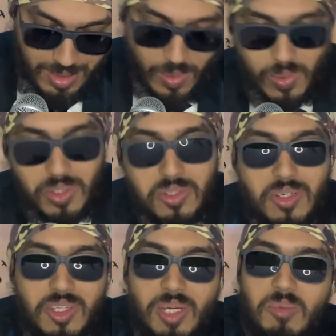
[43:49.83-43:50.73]
holy
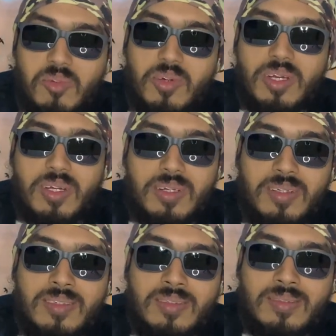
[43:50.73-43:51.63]
shit, they'd be worried.
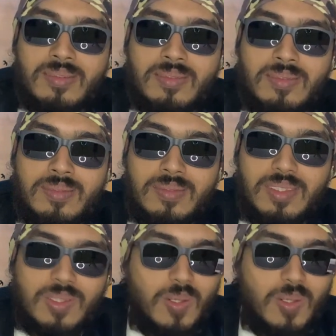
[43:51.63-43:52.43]
It's